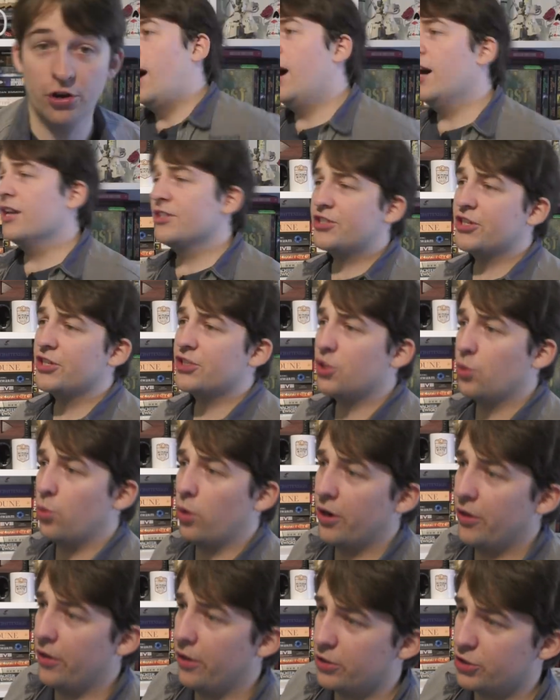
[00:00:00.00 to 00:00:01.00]
Hunters are
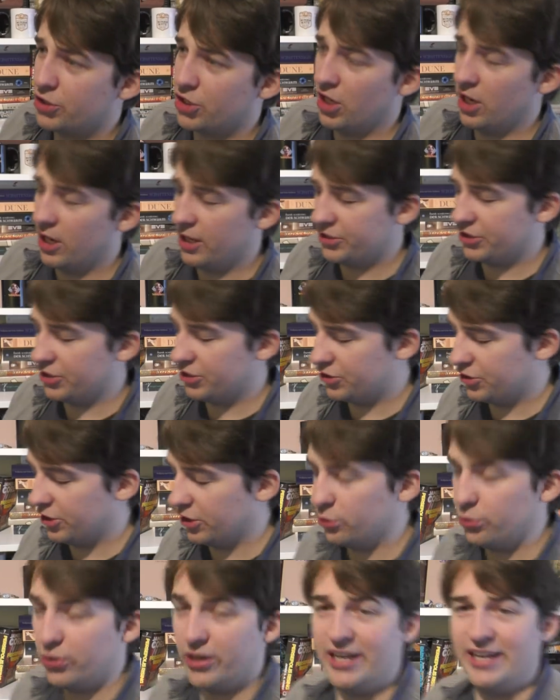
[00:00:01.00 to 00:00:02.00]
one of those classes
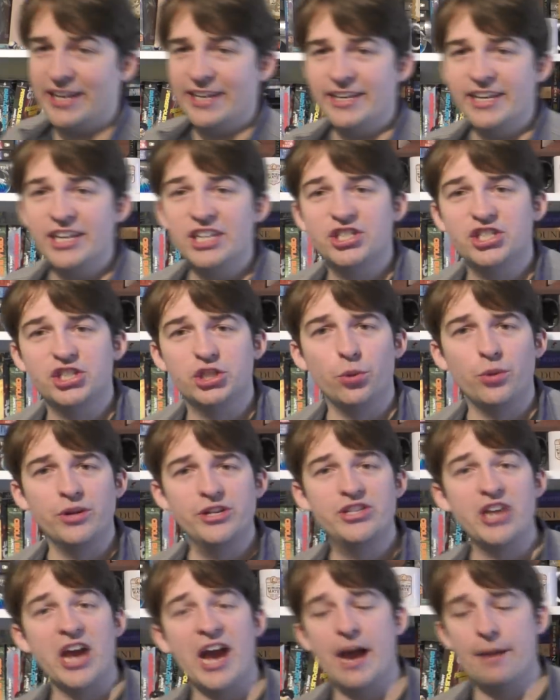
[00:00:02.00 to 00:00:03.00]
that really needs to
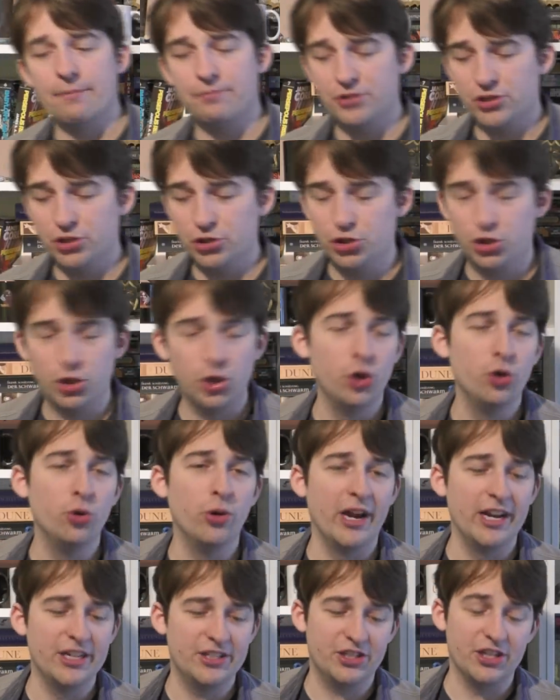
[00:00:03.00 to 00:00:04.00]
adapt to
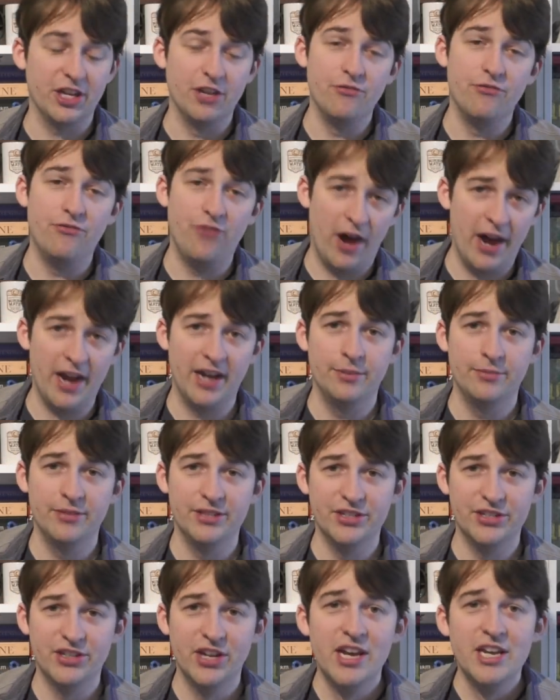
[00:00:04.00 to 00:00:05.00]
its
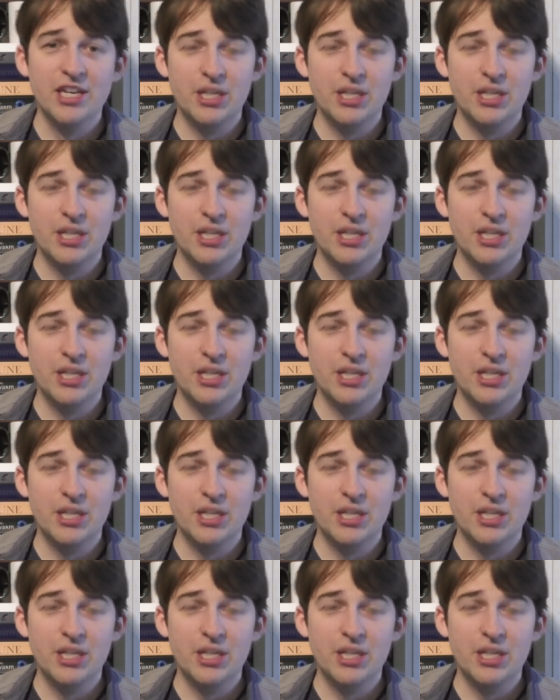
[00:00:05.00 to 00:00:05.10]
environment.